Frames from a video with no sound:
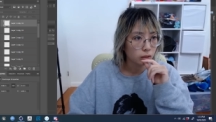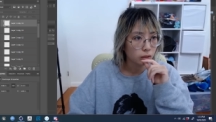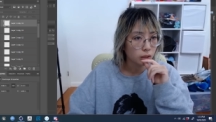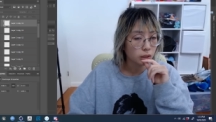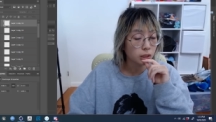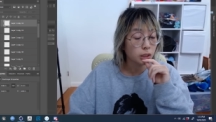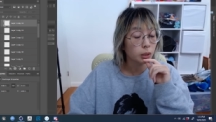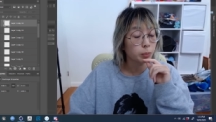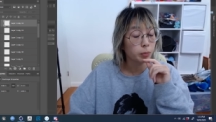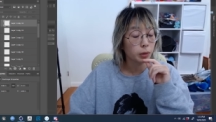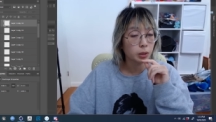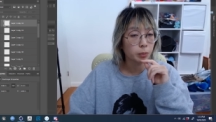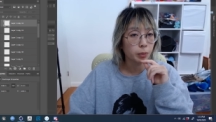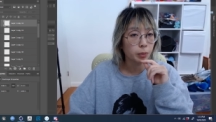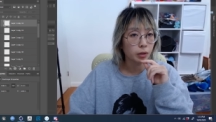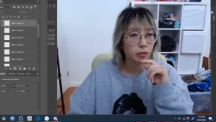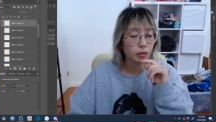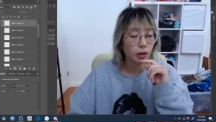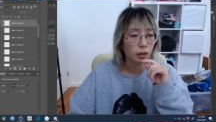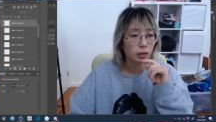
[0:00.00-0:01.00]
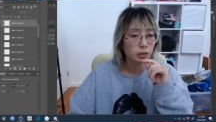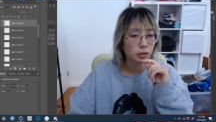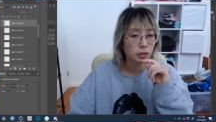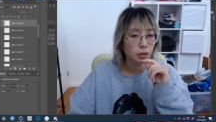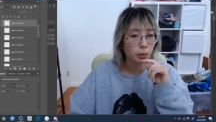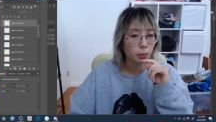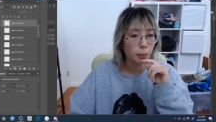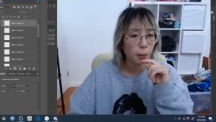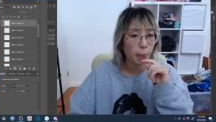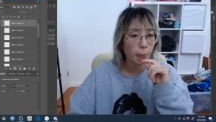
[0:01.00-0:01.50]
It's a big file,
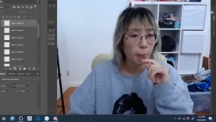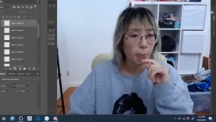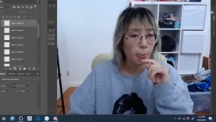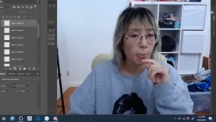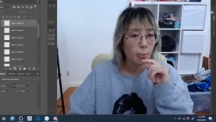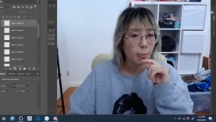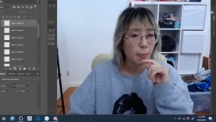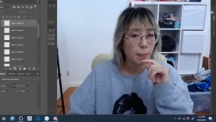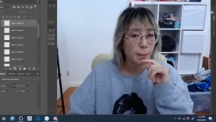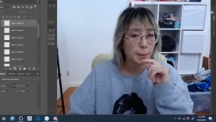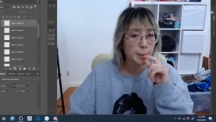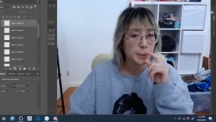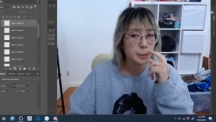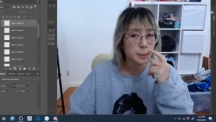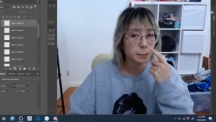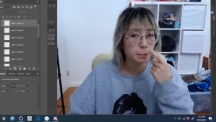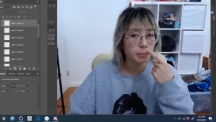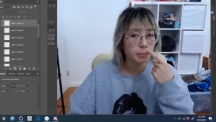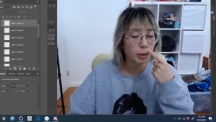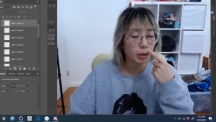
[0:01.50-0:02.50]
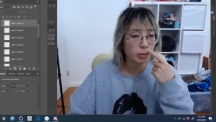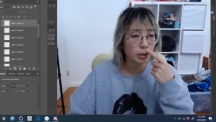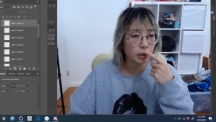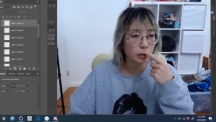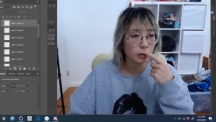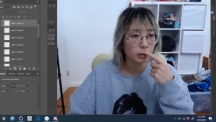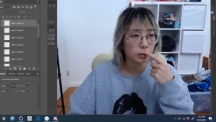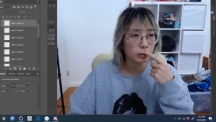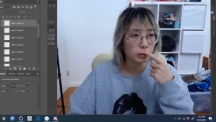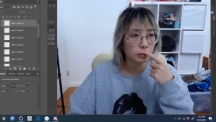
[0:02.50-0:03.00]
so maybe
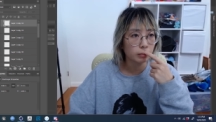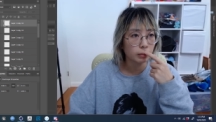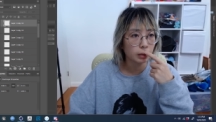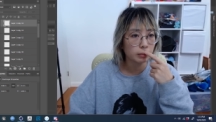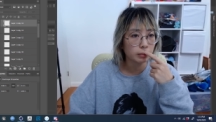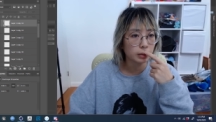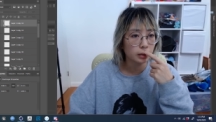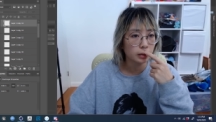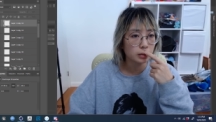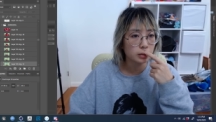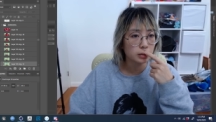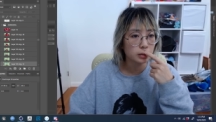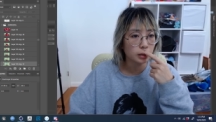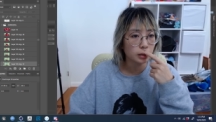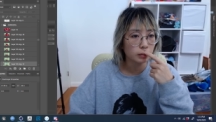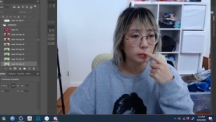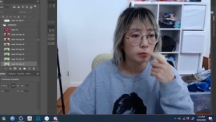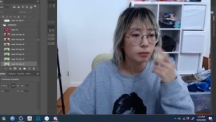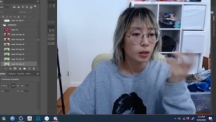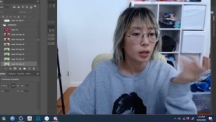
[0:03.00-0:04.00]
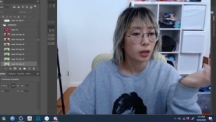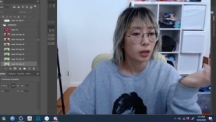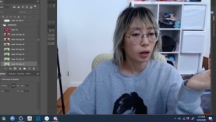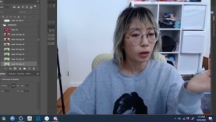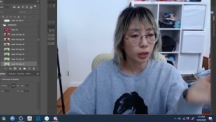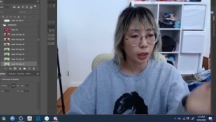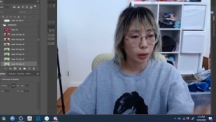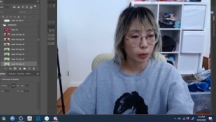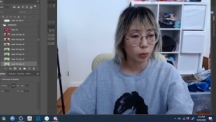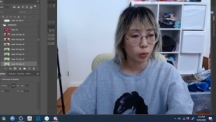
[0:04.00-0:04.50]
this is it.
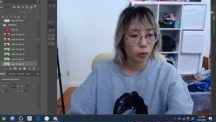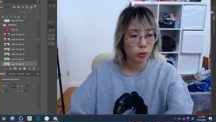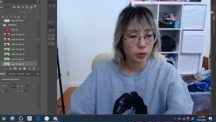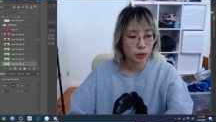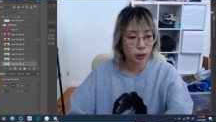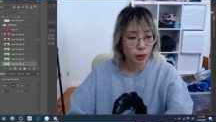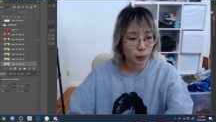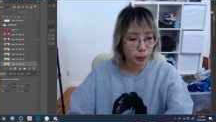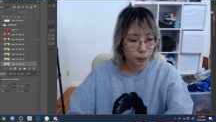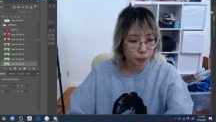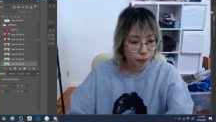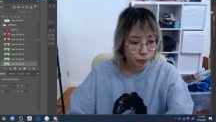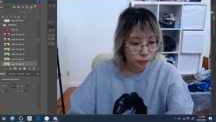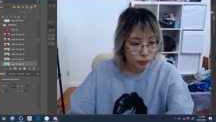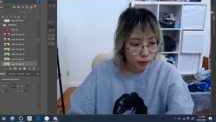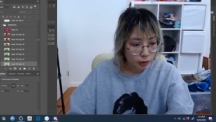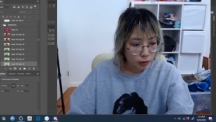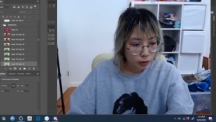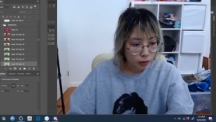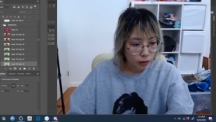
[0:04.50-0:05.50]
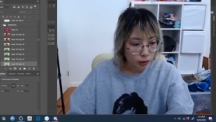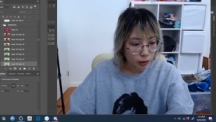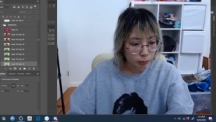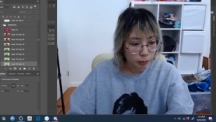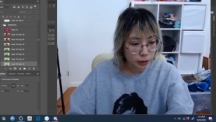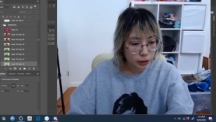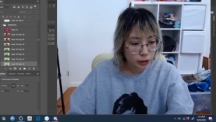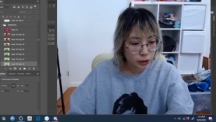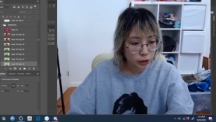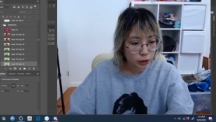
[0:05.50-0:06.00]
Okay, cool. So let
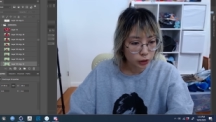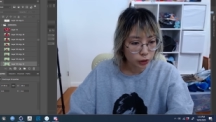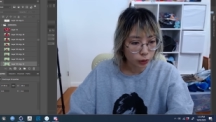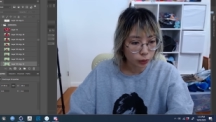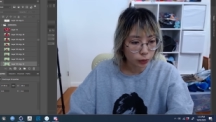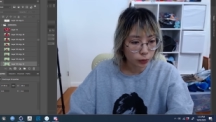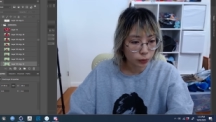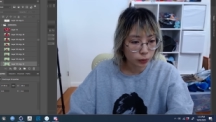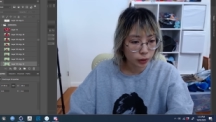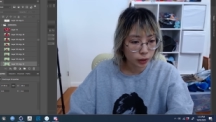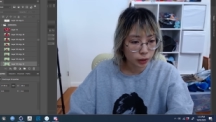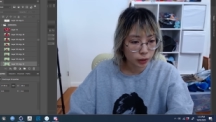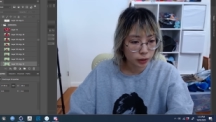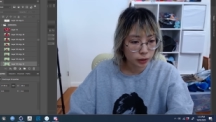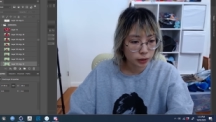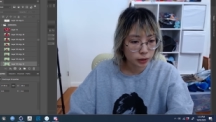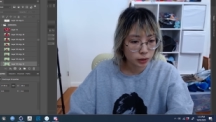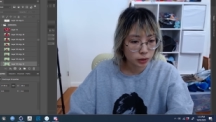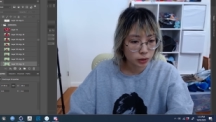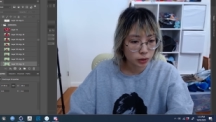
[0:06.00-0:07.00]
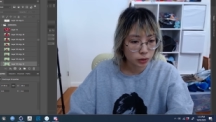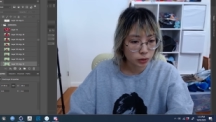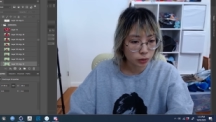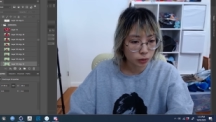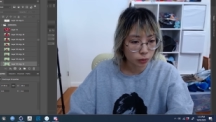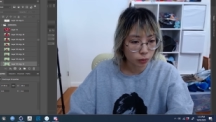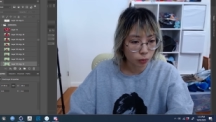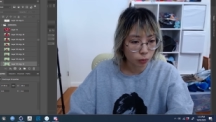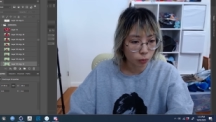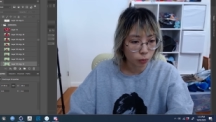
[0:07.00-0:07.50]
me just show you guys
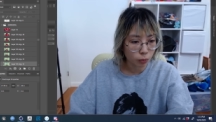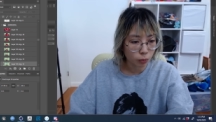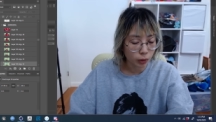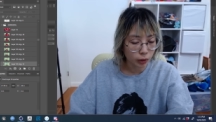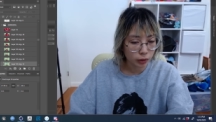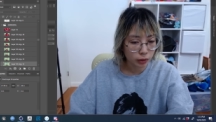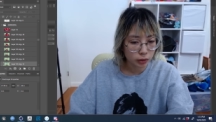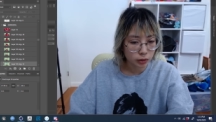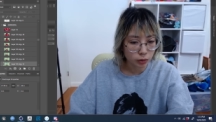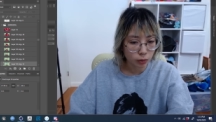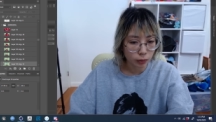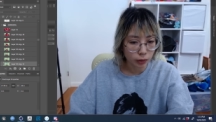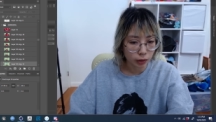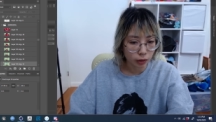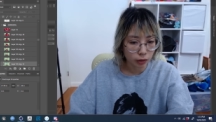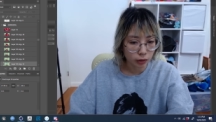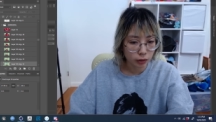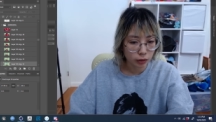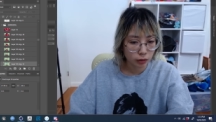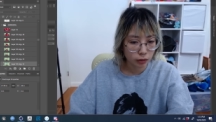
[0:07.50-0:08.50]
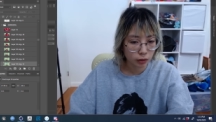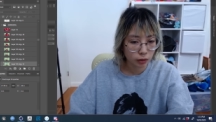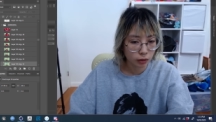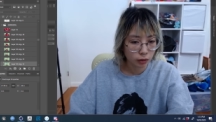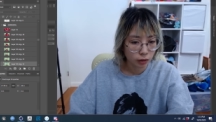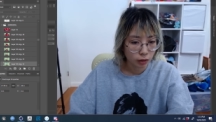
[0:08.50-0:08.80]
what is going on here.